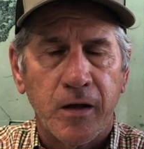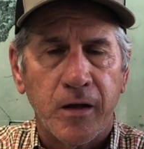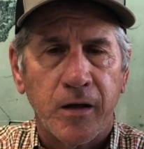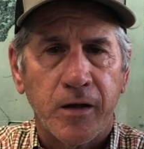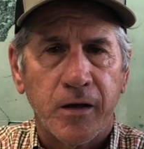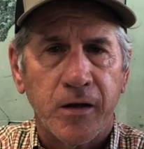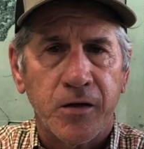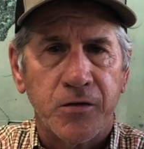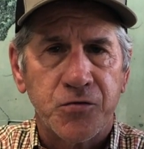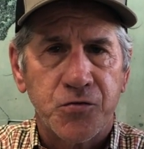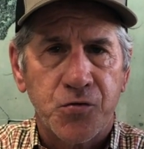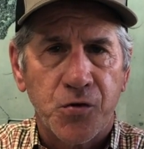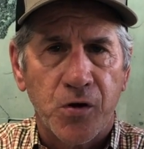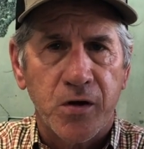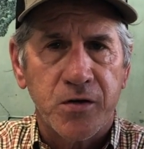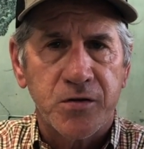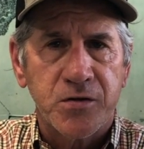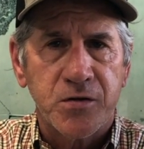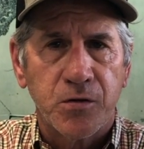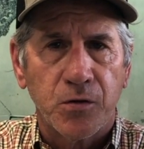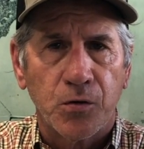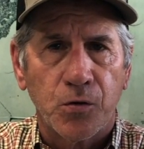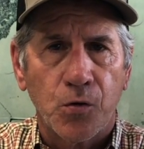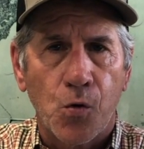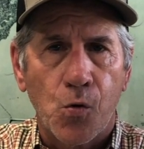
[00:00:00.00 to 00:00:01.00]
and
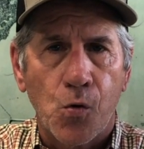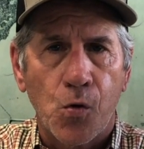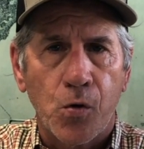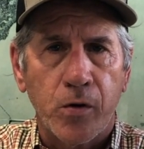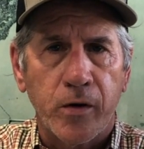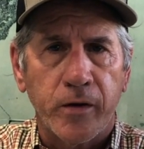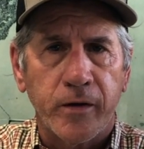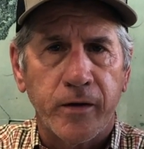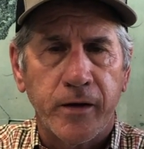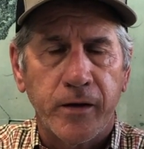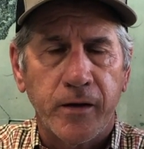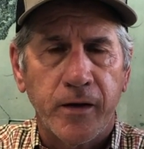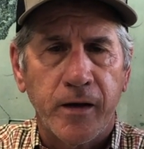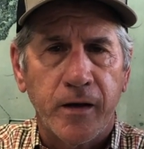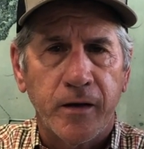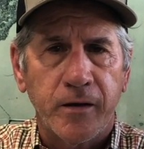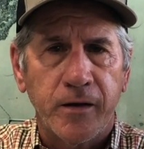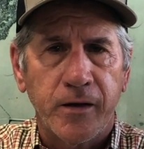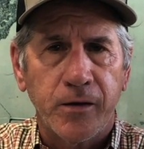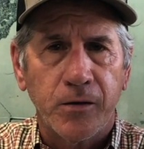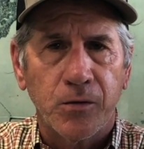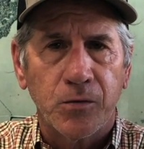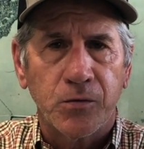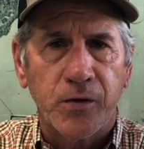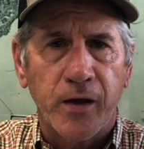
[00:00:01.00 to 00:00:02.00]
trust the Lord, and
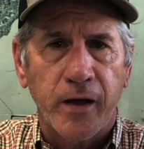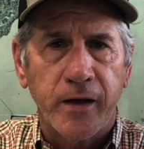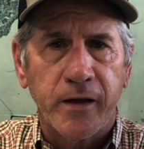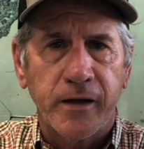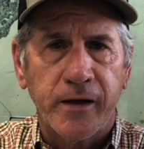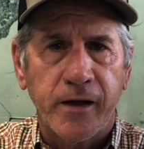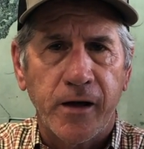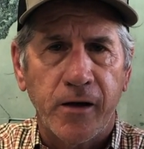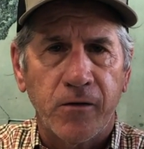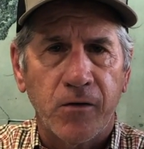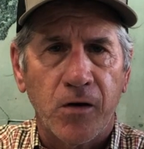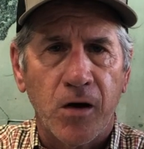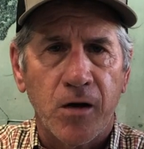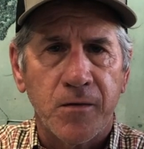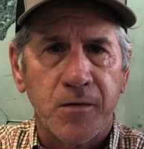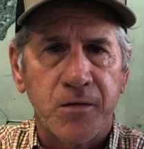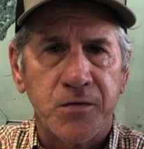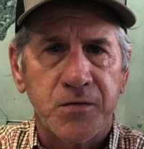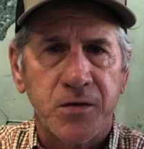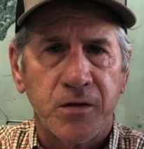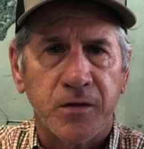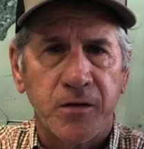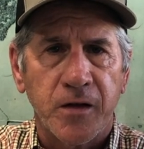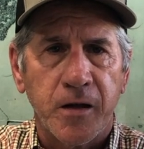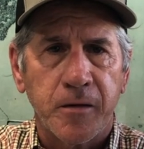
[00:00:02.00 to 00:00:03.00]
He'll take care of
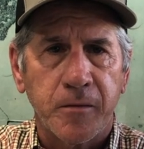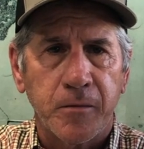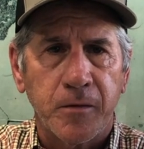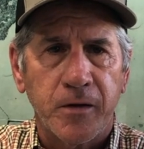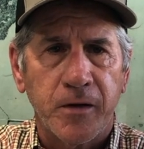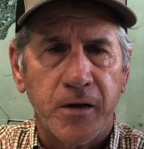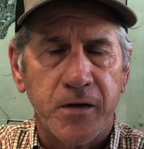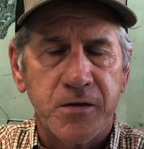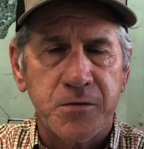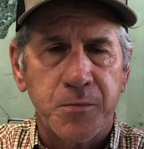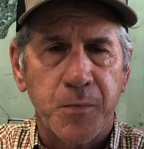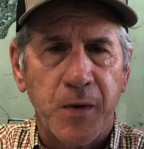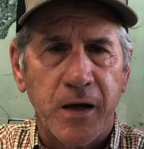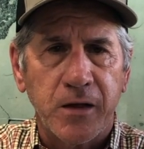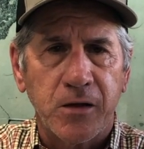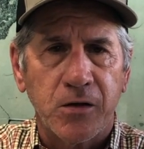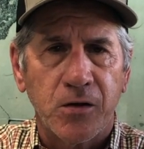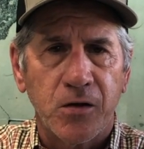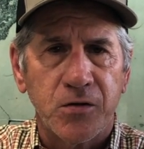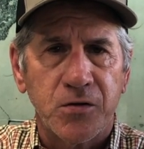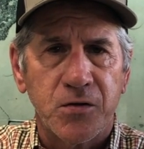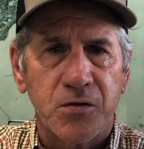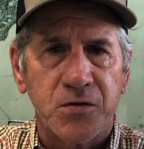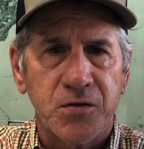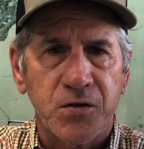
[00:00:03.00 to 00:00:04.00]
us, and let's make
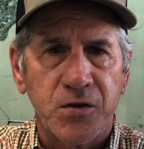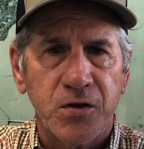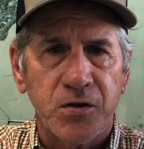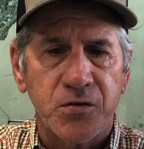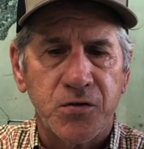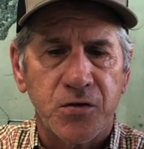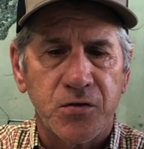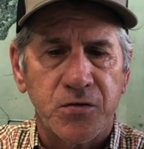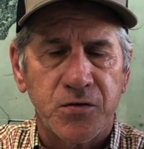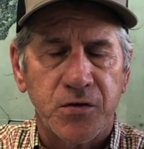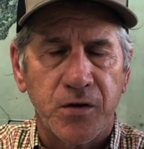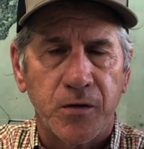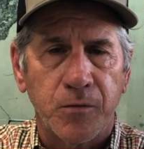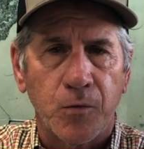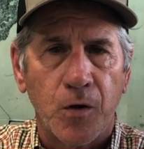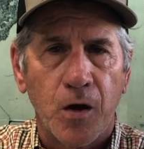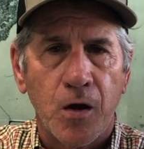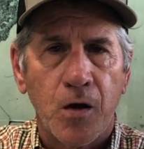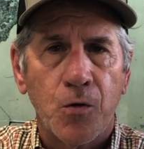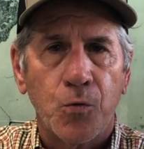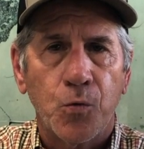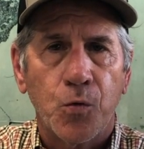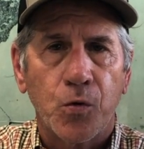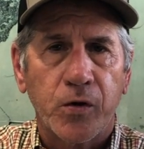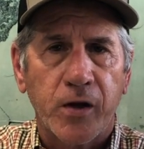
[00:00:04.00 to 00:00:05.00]
good decisions. And
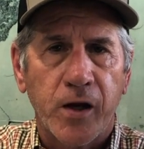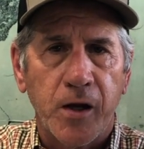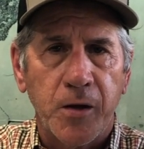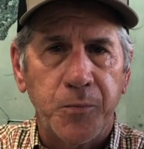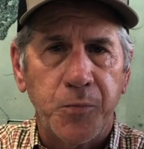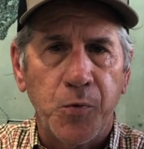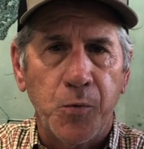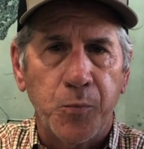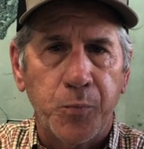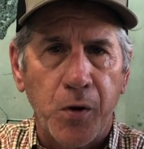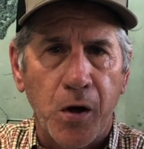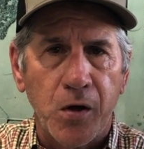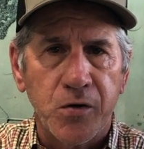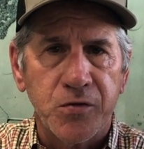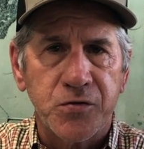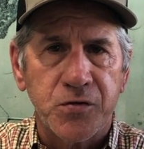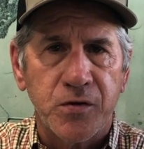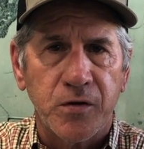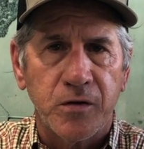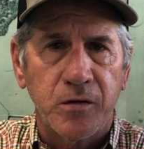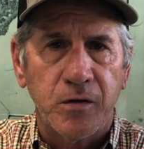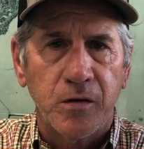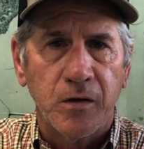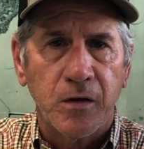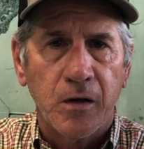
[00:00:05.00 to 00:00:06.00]
we'll keep you
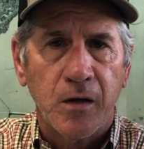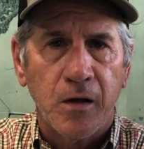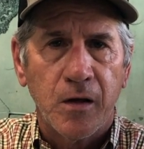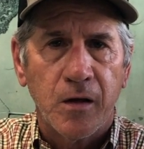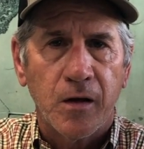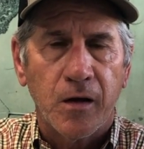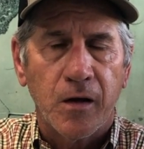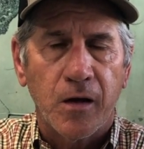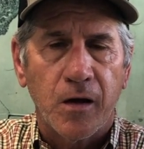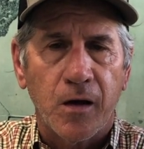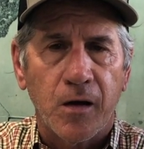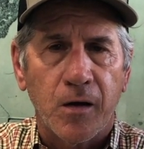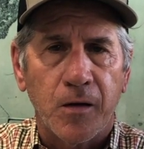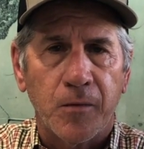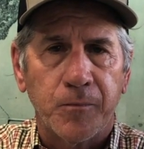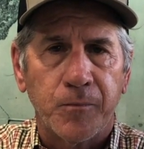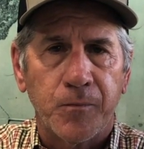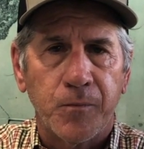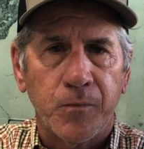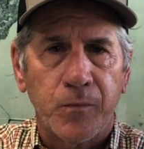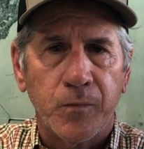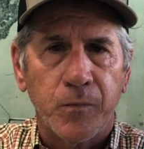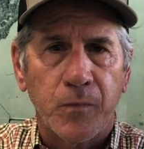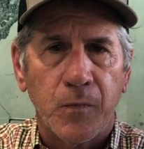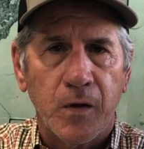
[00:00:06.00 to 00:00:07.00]
posted to
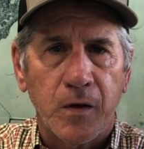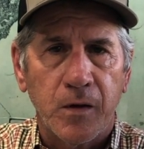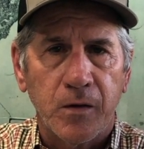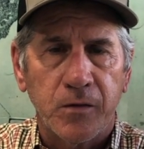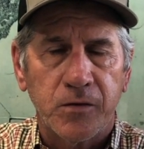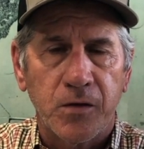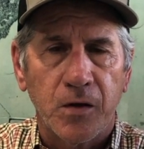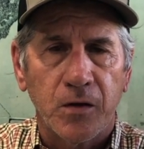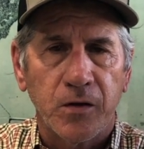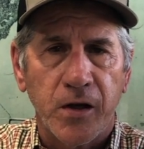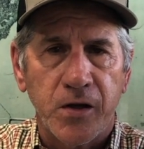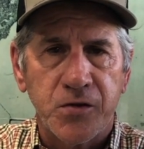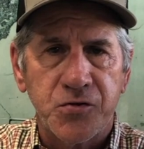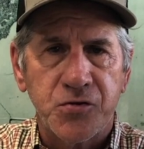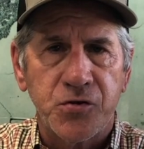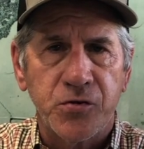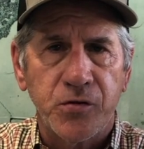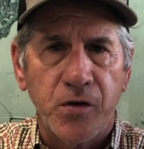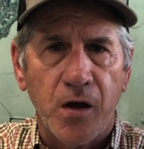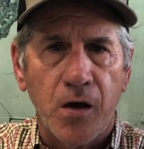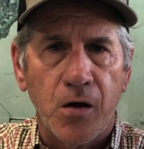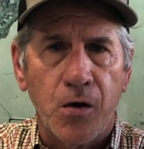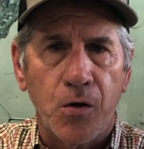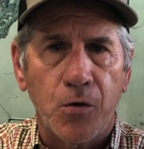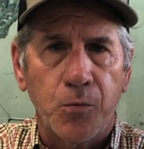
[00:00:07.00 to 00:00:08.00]
let you
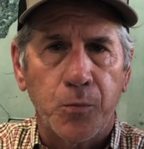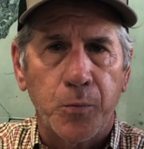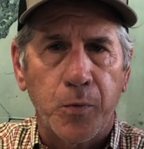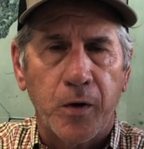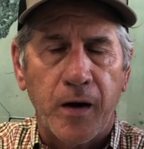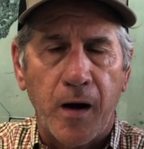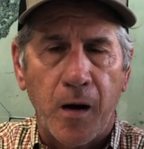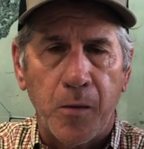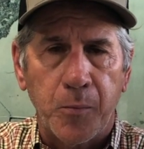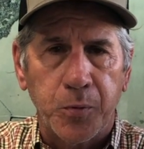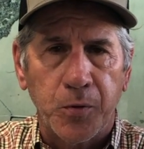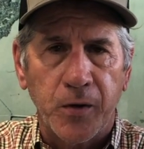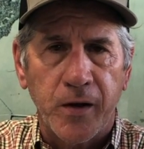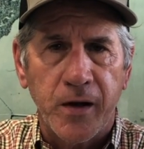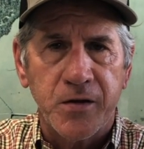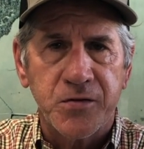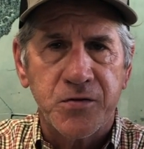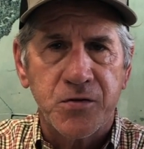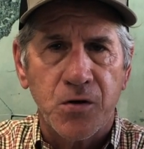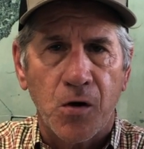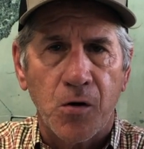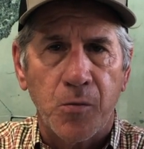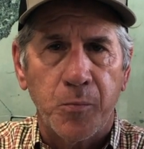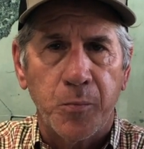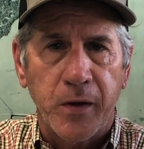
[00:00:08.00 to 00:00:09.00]
know, but our plans
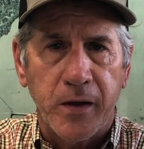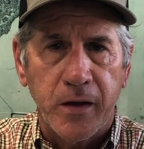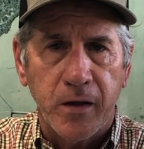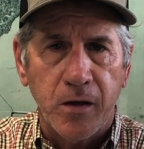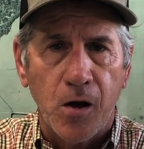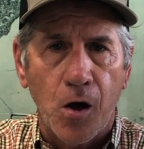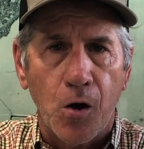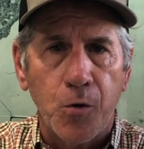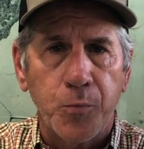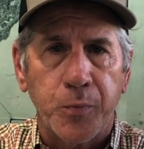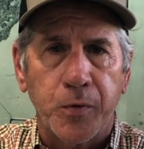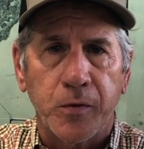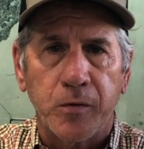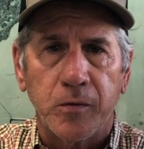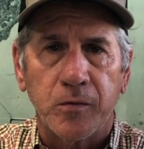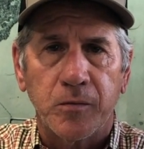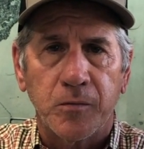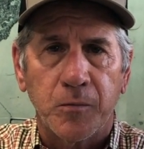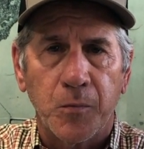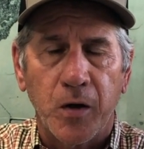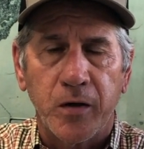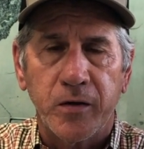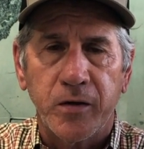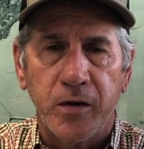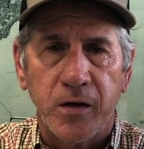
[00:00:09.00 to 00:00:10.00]
are being open
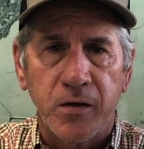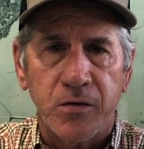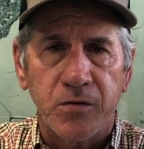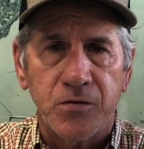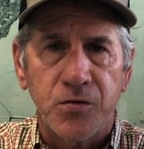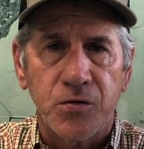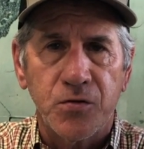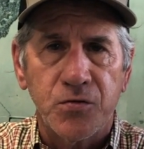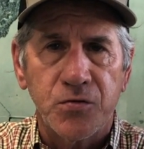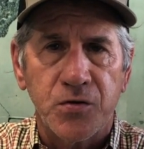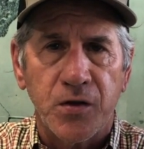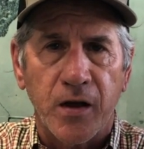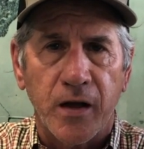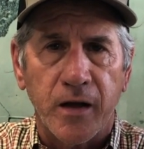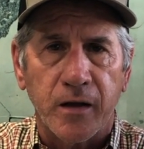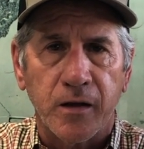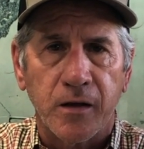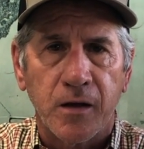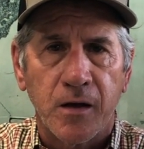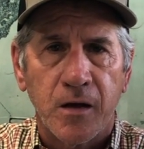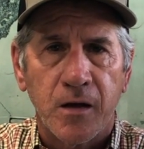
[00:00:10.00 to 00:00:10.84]
Monday and Tuesday.